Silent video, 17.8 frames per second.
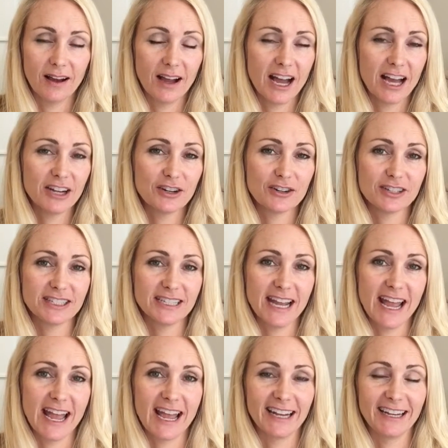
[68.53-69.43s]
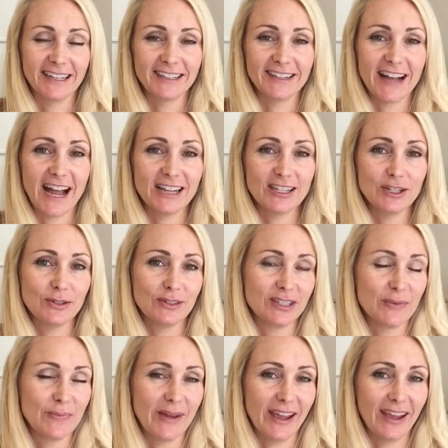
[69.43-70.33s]
understand and guide you
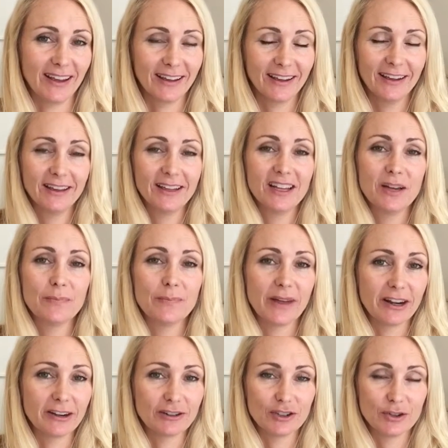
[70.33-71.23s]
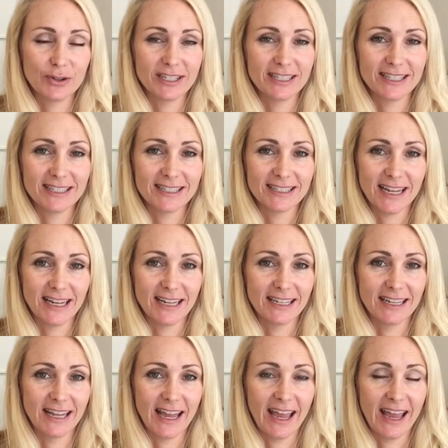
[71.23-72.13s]
to make better choices day to
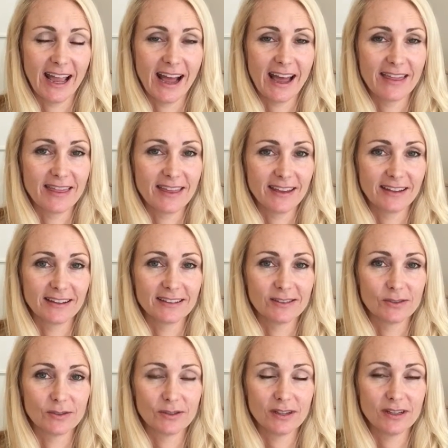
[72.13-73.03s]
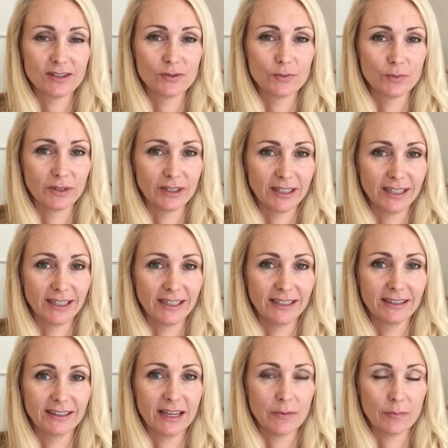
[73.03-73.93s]
day, I think is
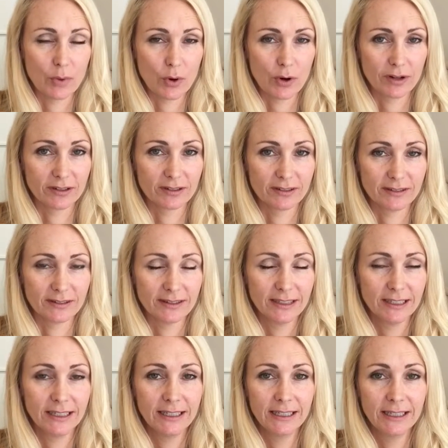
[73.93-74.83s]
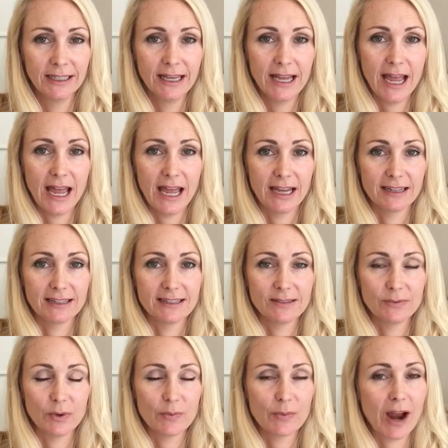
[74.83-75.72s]
really important. And
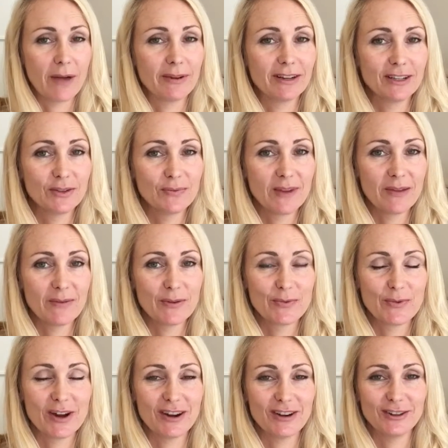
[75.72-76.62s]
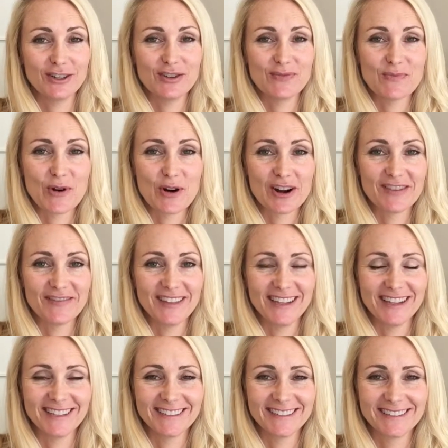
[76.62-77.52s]
we'll probably do maybe one or two more of
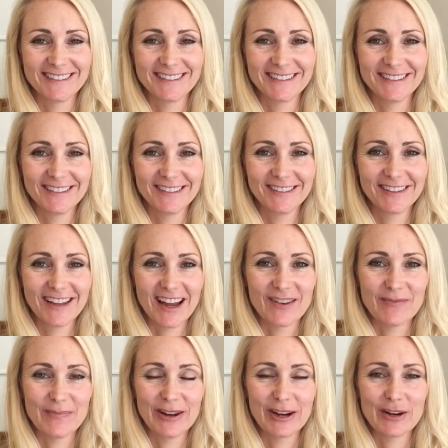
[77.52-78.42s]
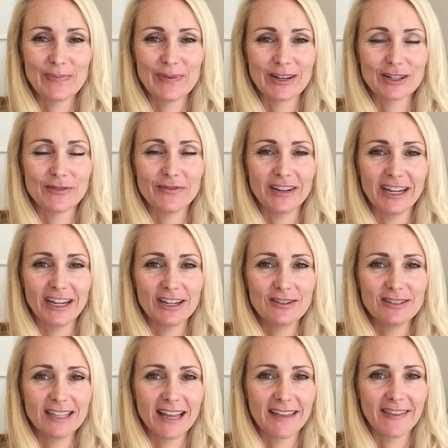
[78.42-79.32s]
these kind of bigger picture
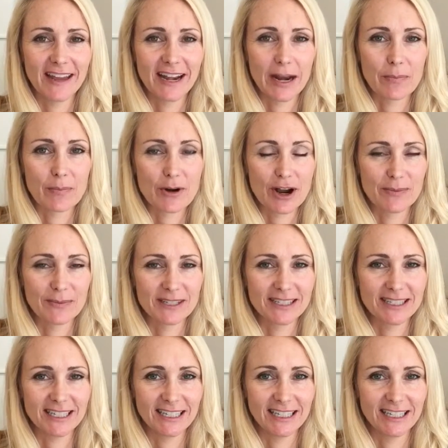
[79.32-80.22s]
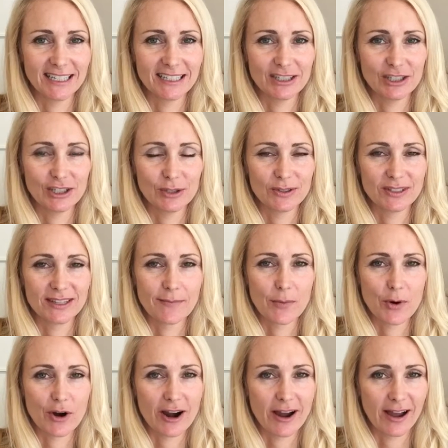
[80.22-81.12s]
videos, and then I promise to get to some
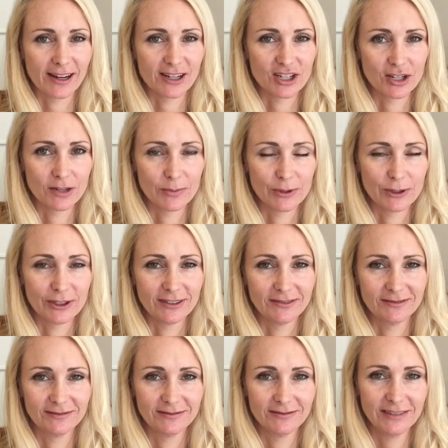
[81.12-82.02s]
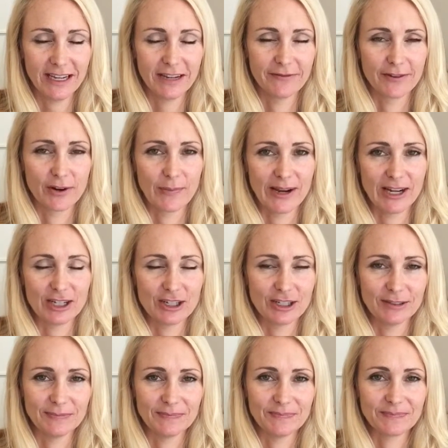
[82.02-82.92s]
more actionable information.